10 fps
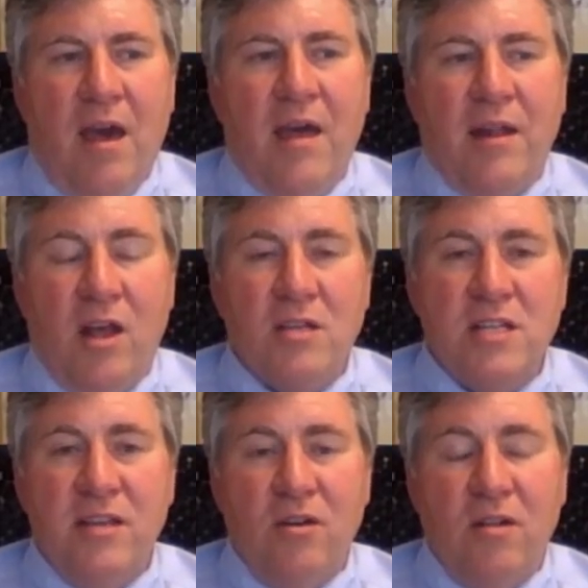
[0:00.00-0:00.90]
And
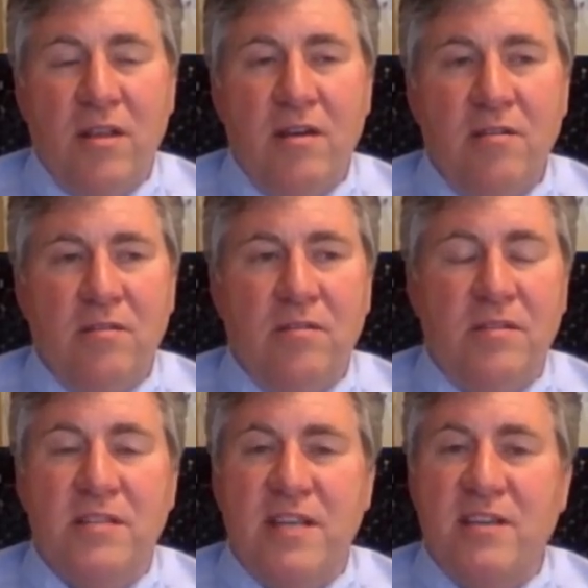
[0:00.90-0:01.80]
lastly, although
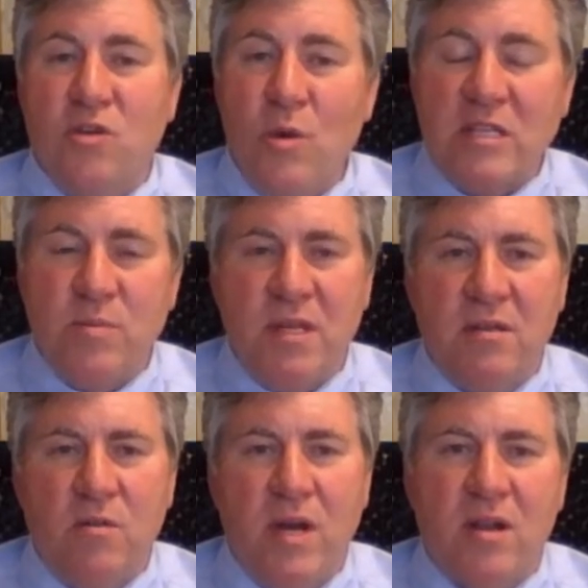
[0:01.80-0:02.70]
this has always
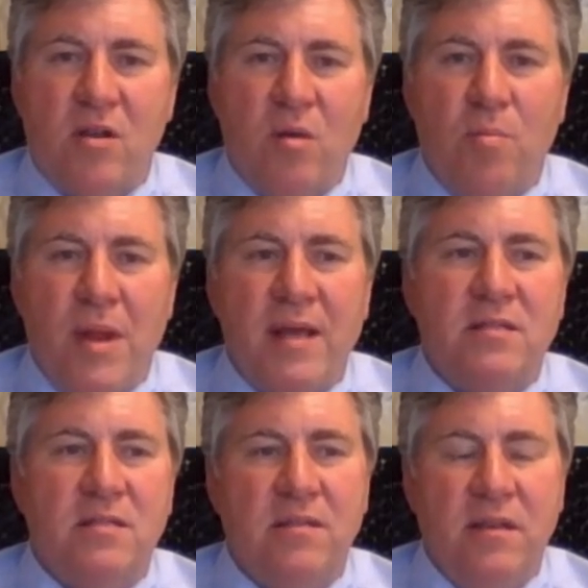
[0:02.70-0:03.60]
been quite a
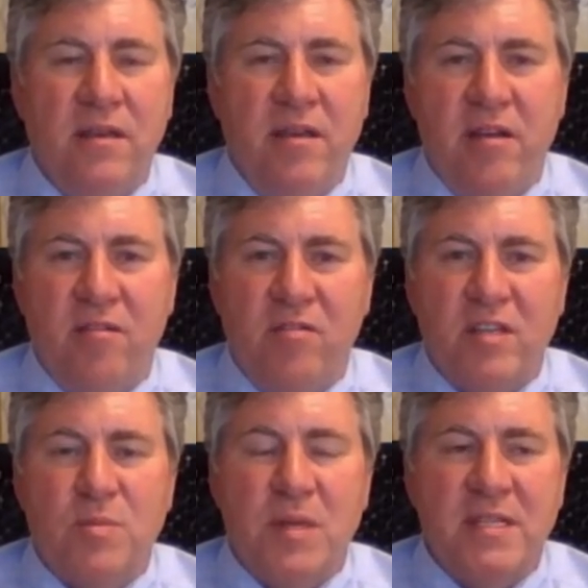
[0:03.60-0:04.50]
complex area of
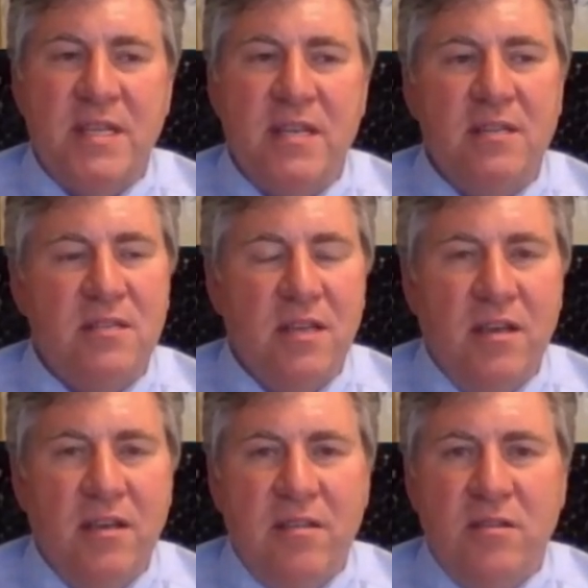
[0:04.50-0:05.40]
expertise,
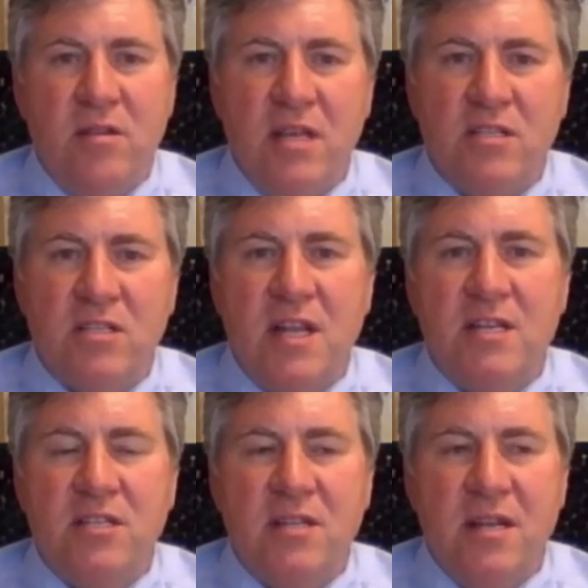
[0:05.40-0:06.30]
the new
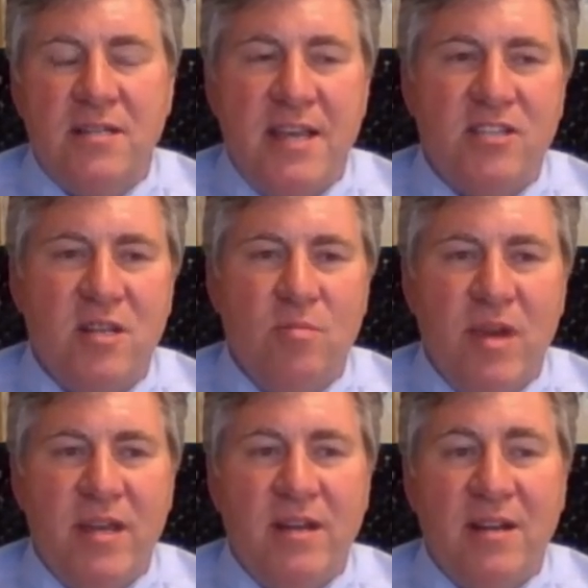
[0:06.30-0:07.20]
legislation has
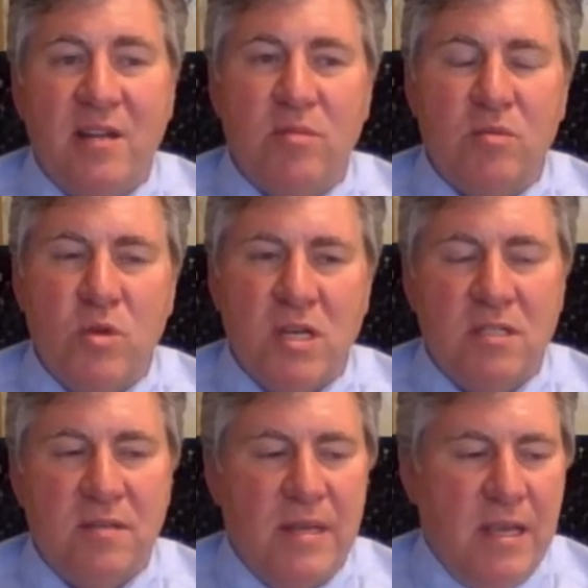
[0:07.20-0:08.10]
actually made it a little bit
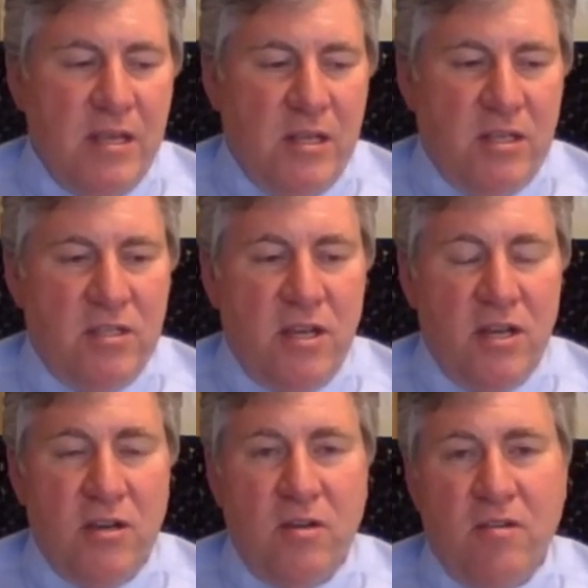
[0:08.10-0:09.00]
worse.
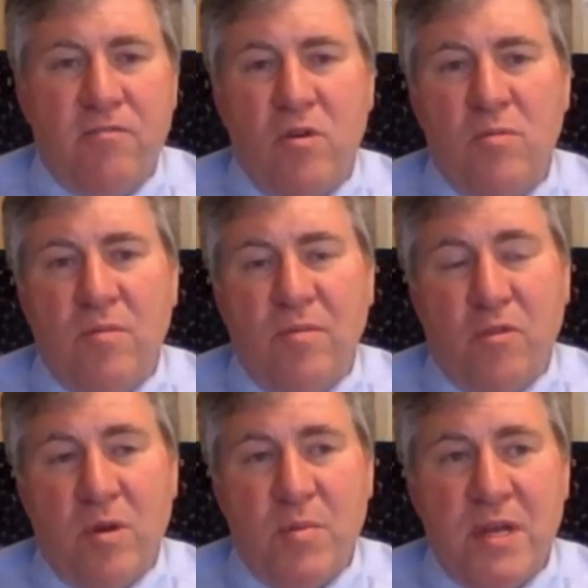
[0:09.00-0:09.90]
So
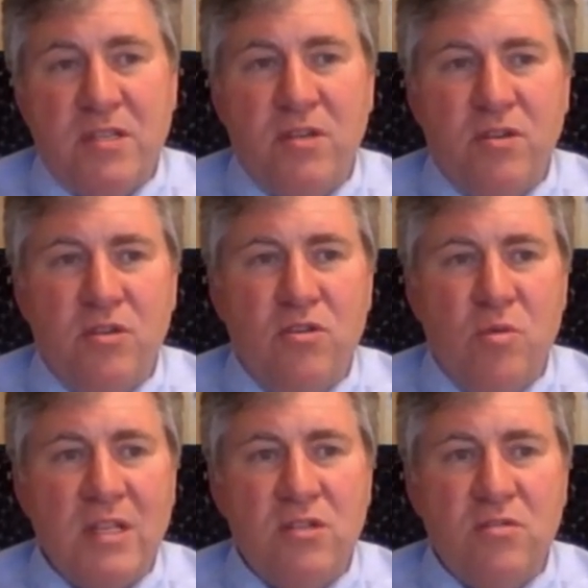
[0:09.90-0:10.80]
for a person who
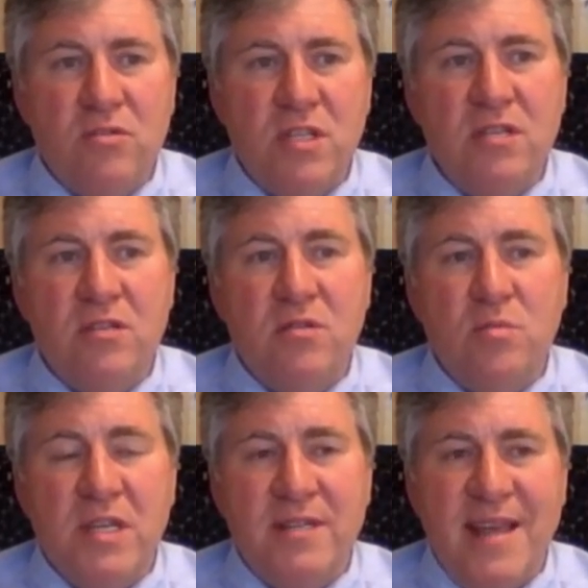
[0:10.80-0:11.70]
wants to cease to
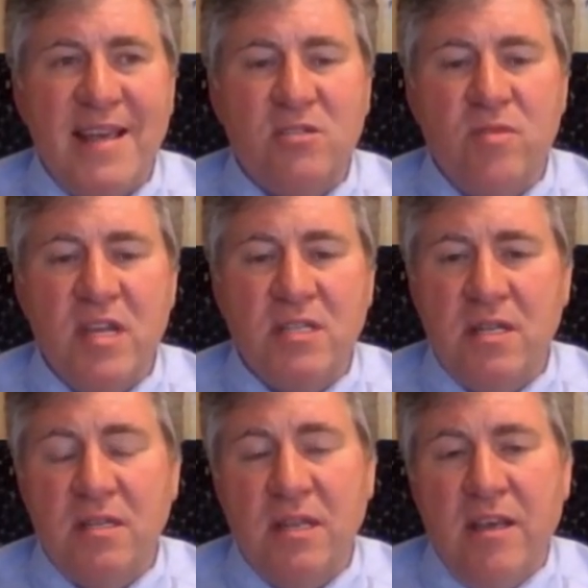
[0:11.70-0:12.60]
be a tax
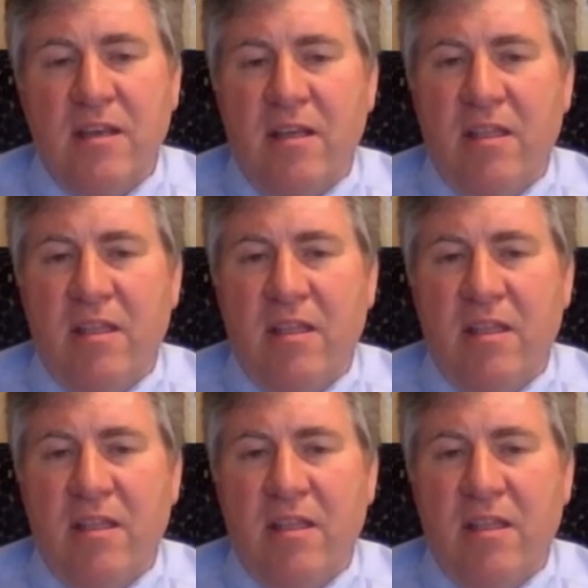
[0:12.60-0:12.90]
resident,